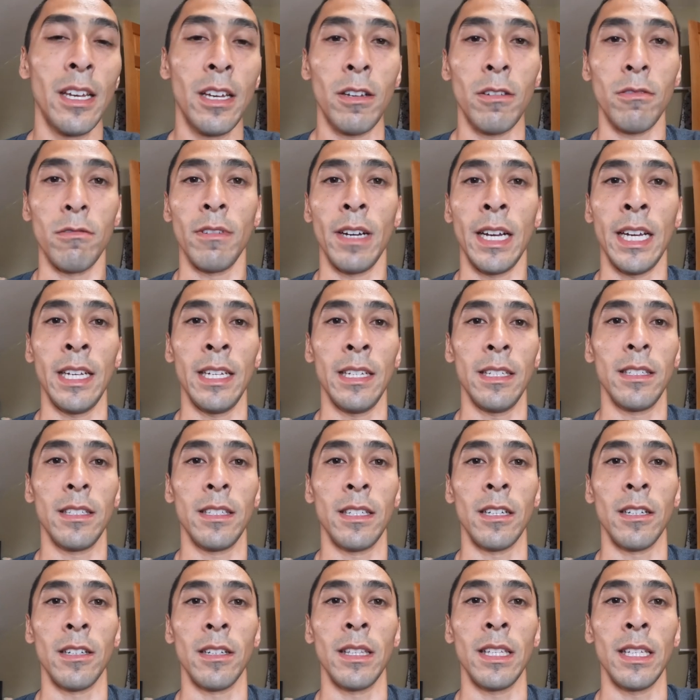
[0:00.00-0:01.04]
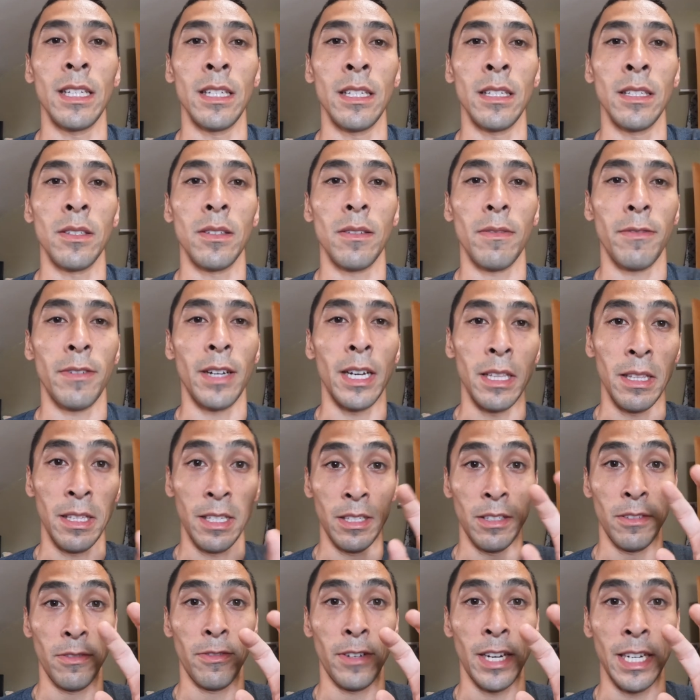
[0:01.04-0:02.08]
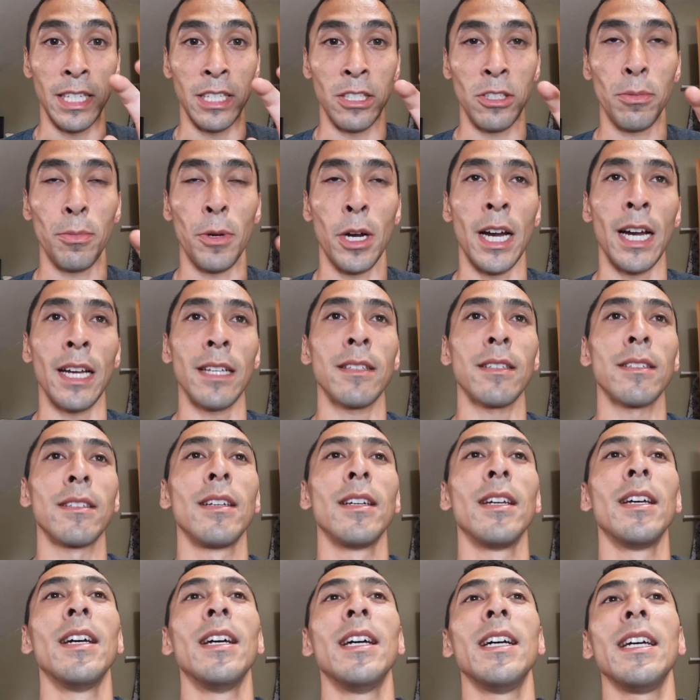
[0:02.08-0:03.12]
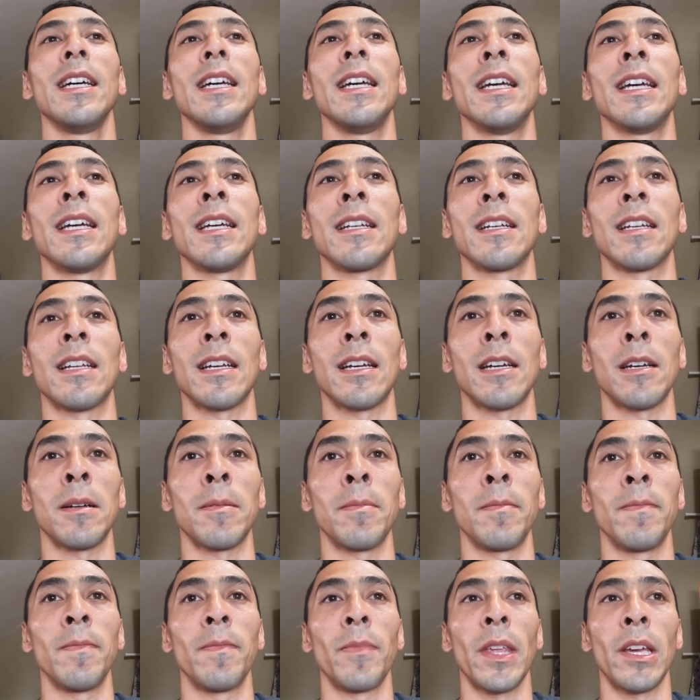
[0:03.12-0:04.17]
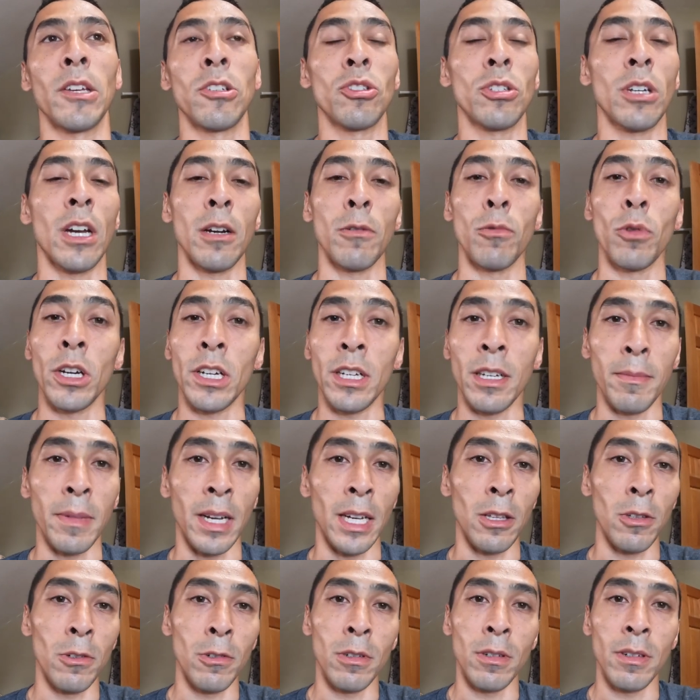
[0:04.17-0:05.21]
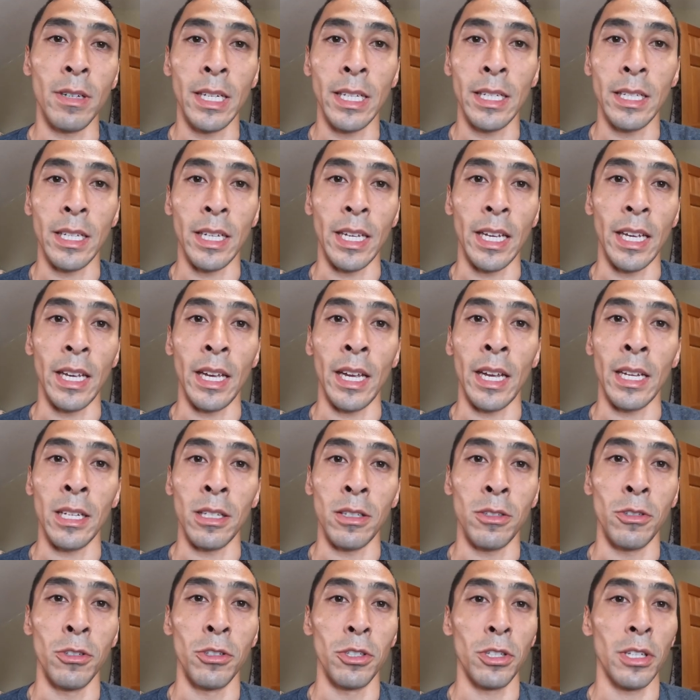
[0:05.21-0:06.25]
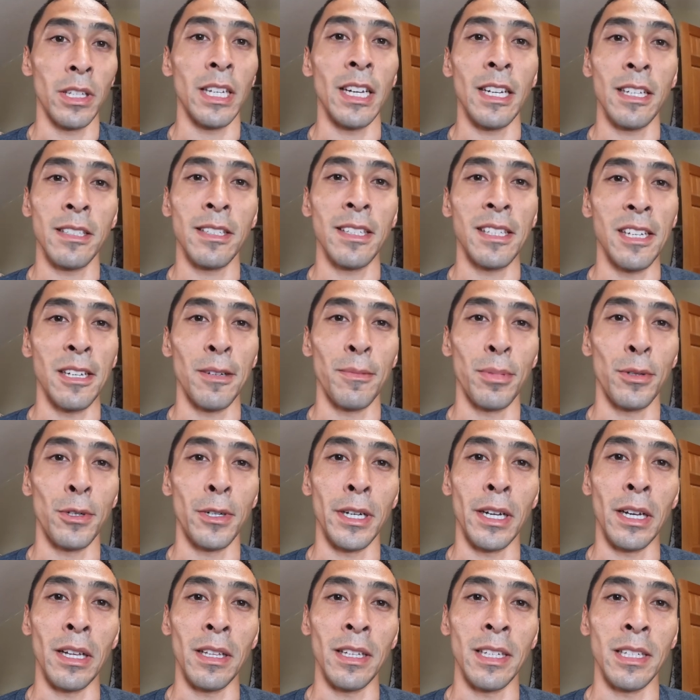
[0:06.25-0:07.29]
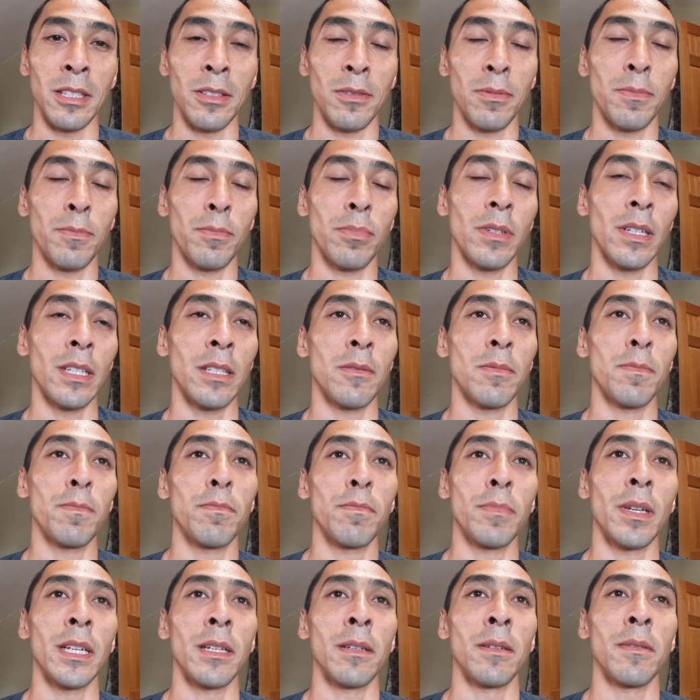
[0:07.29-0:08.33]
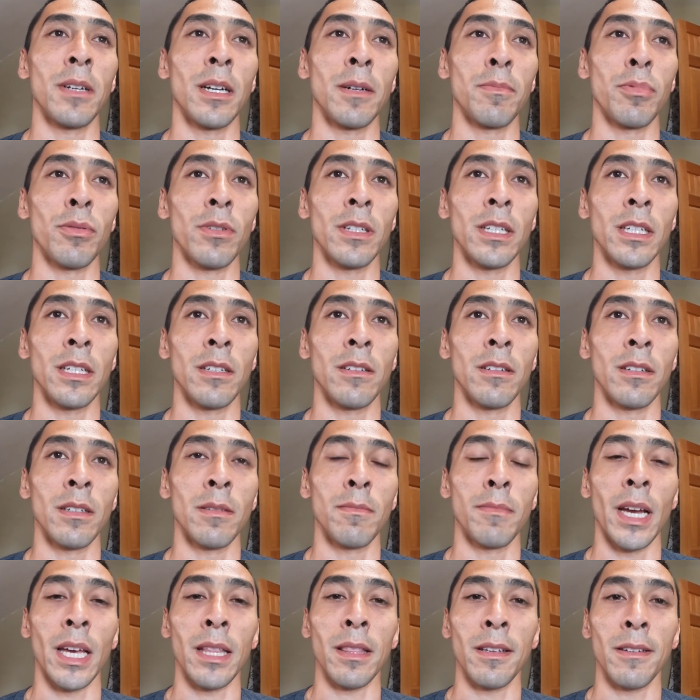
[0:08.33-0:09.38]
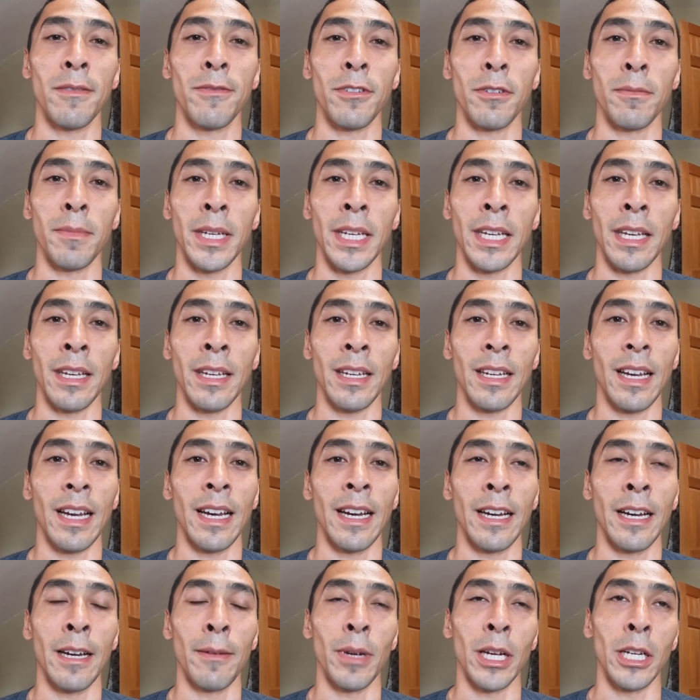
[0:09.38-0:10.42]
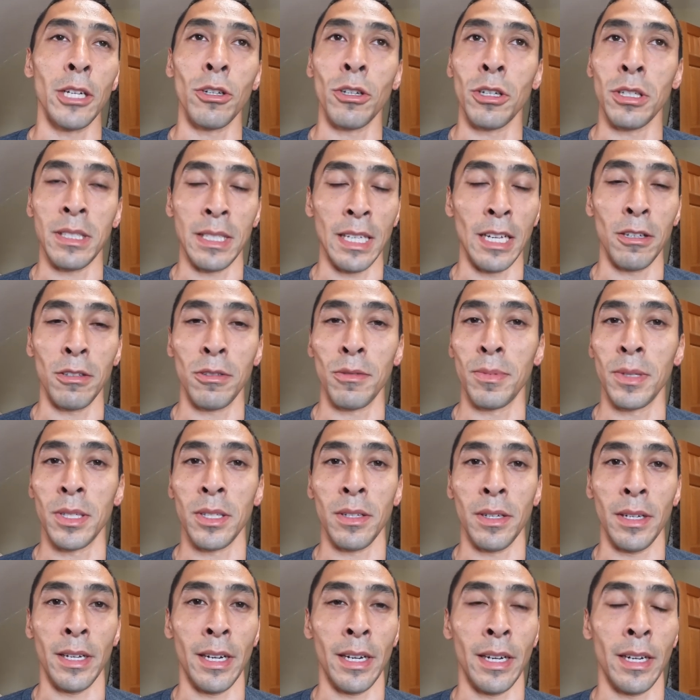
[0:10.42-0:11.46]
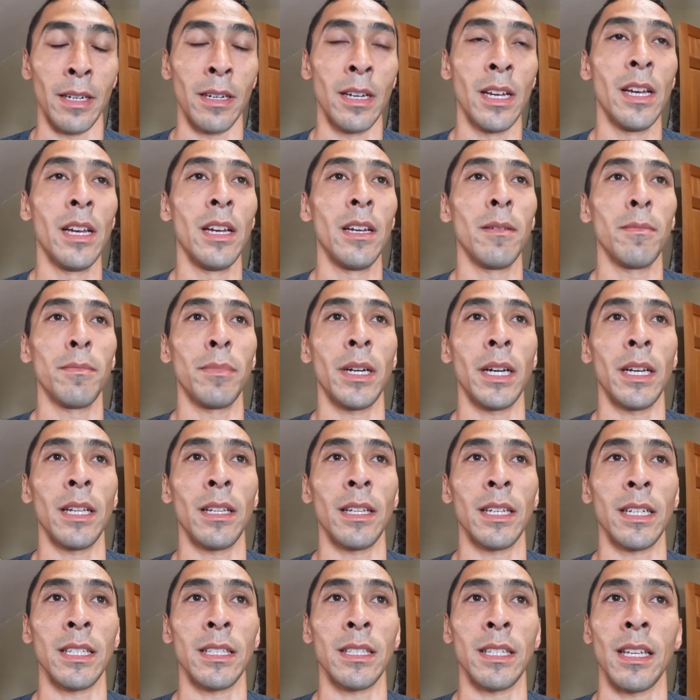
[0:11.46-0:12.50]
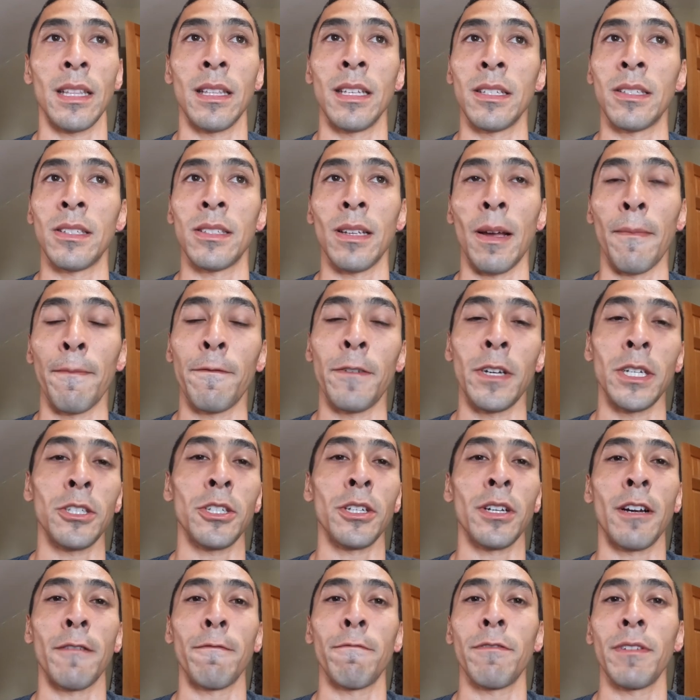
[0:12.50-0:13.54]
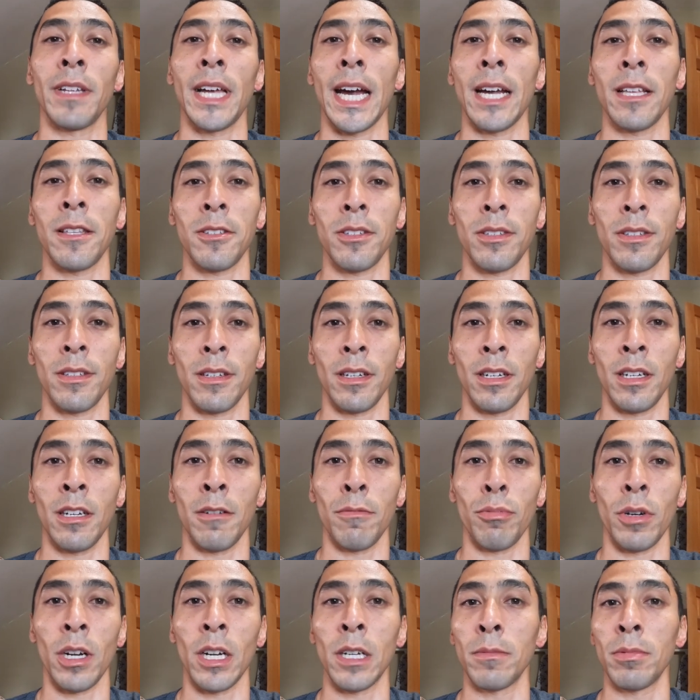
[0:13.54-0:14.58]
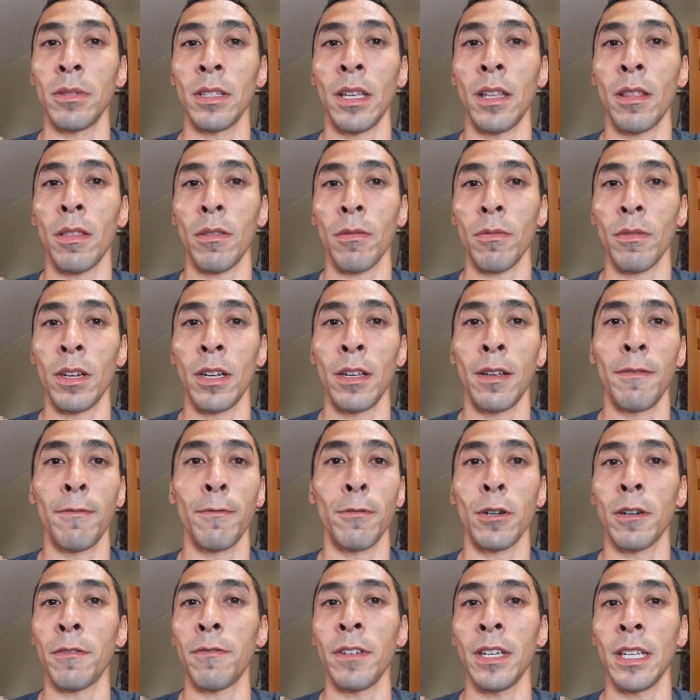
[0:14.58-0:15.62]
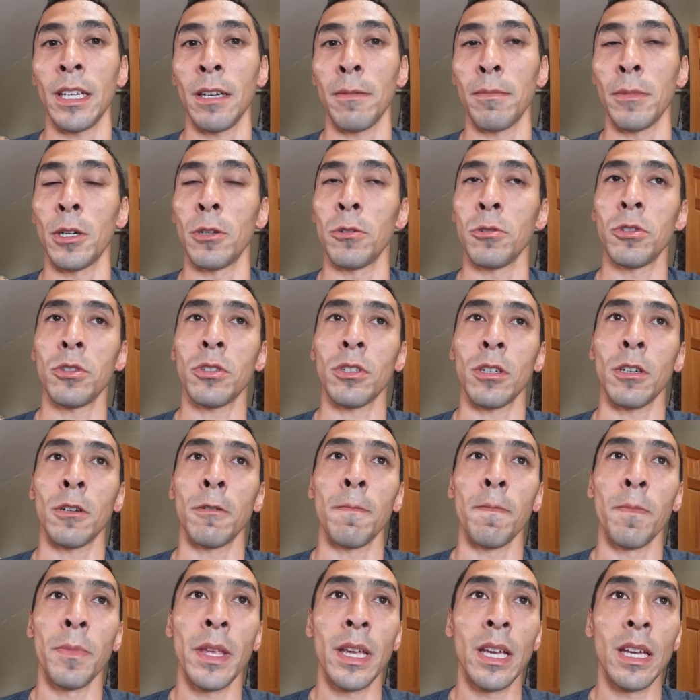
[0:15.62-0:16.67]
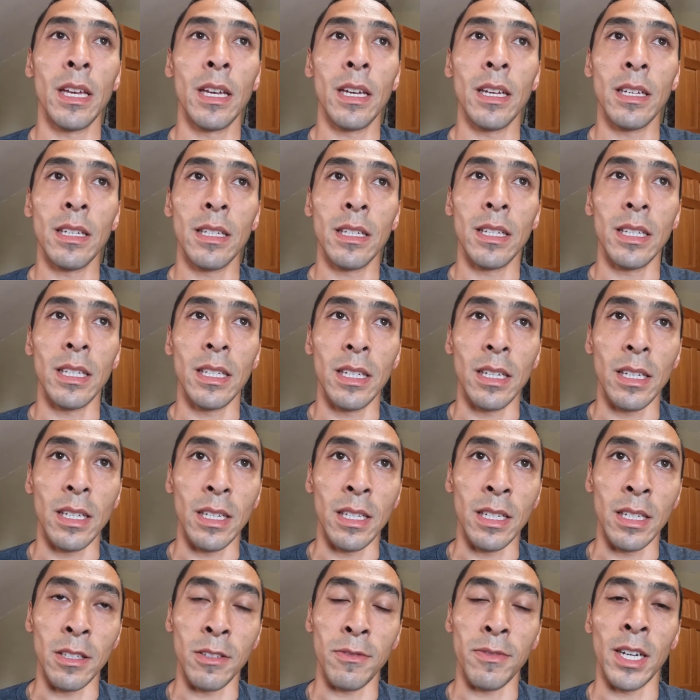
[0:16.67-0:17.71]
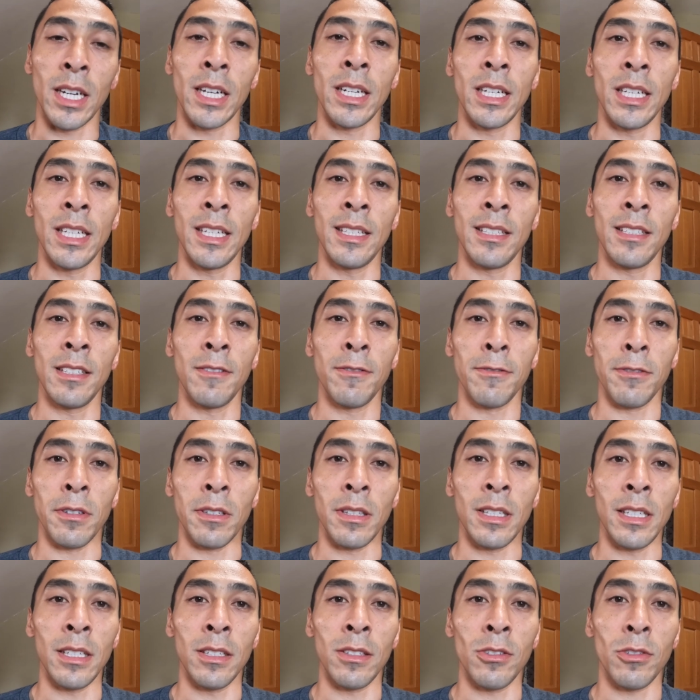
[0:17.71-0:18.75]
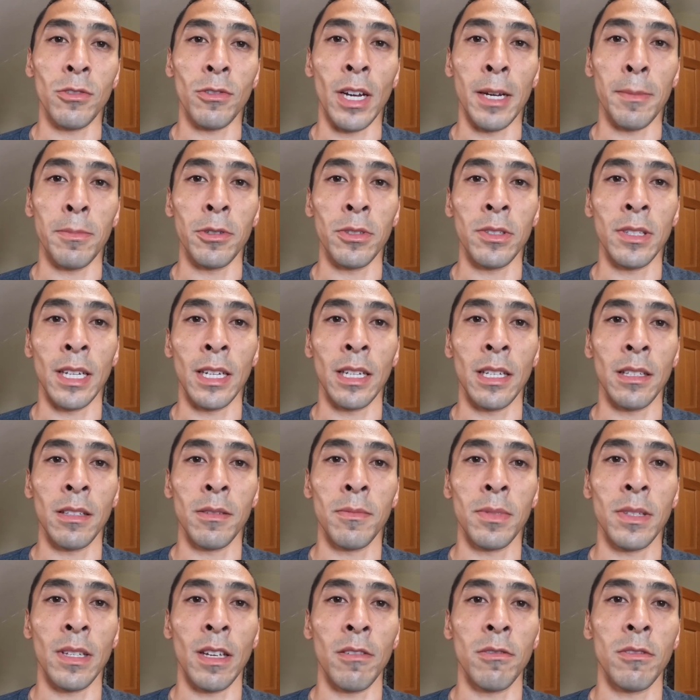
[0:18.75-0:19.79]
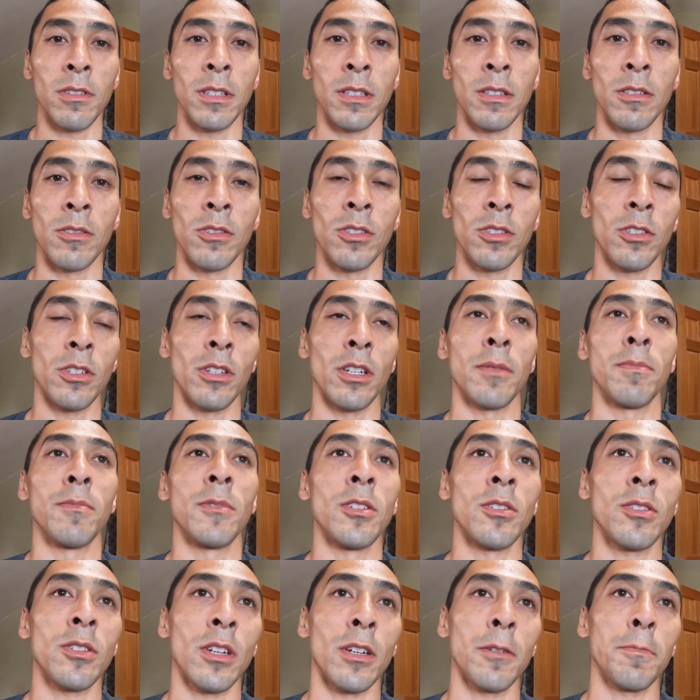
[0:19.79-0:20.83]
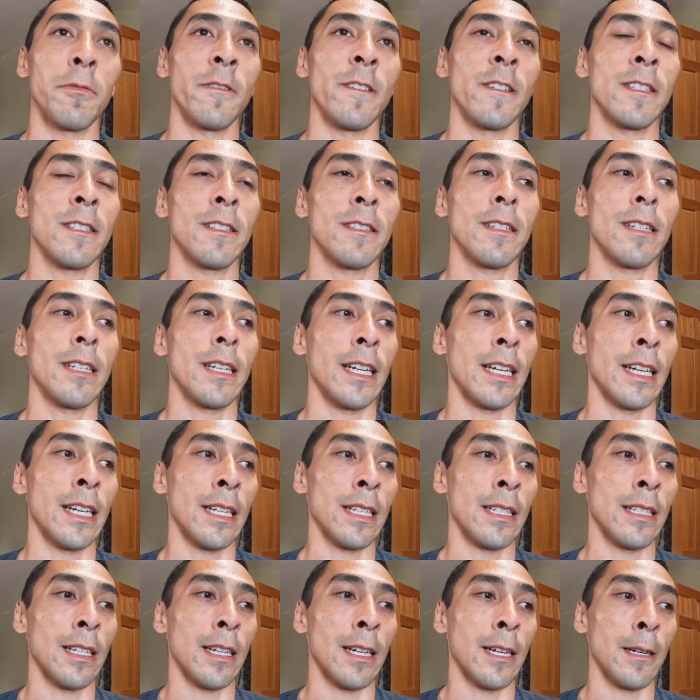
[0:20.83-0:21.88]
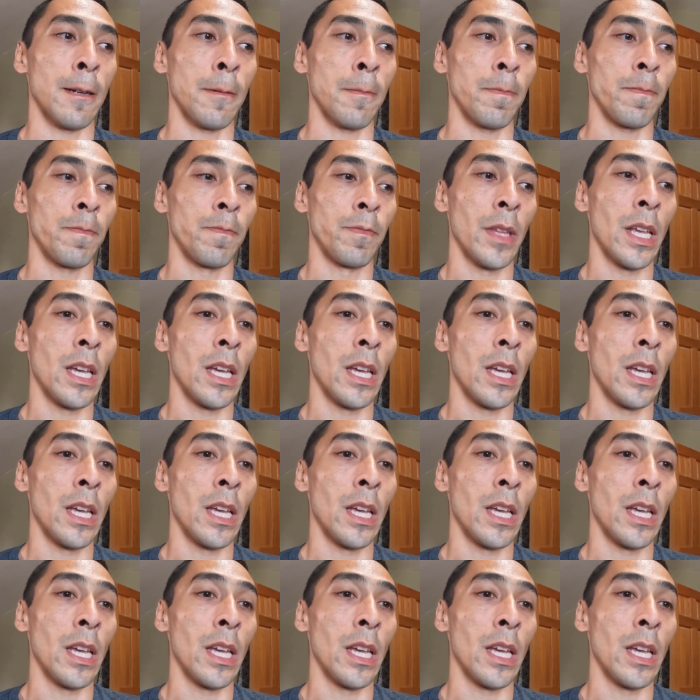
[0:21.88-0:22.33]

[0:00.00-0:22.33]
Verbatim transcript: right near these these funny spots and um, I'll start working my lure in and usually I'll see a boil. It's It's been a pretty good method for me. Um, I know it sounds bizarre, but like I said, this I'm fishing on flats that are probably three, four feet at most. So it is very easy for these stripers sunning themselves to disturb the surface and um,